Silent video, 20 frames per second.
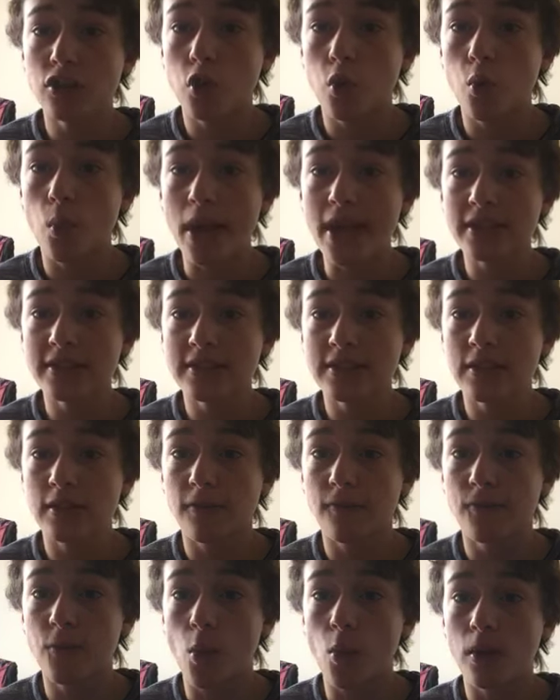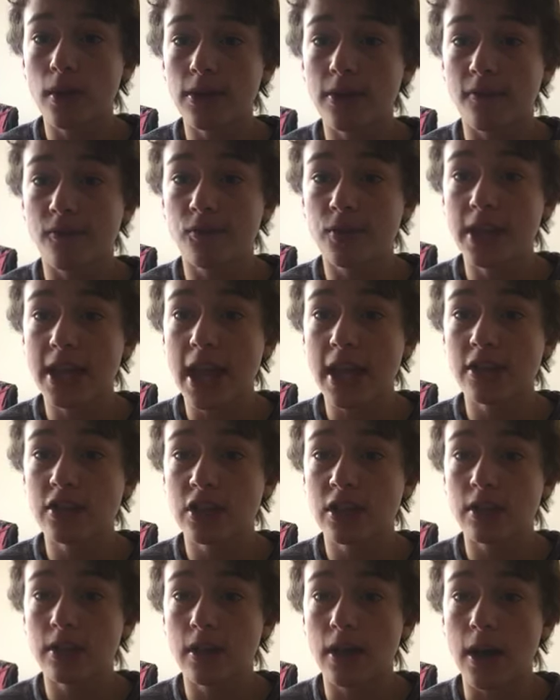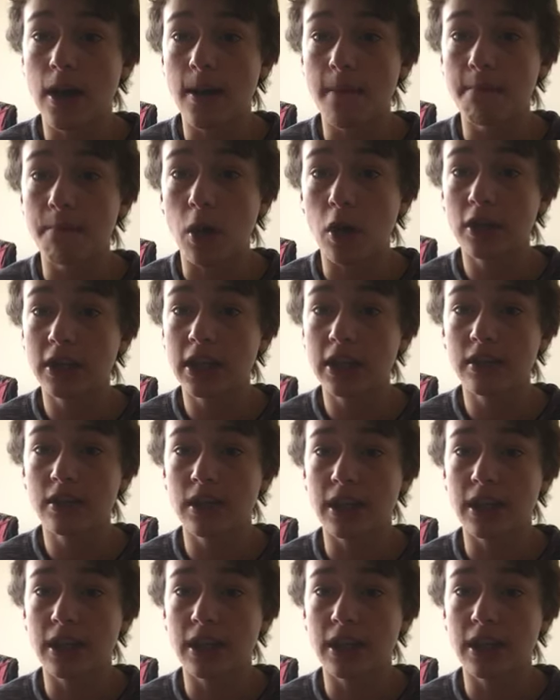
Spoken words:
twist for the free agent market.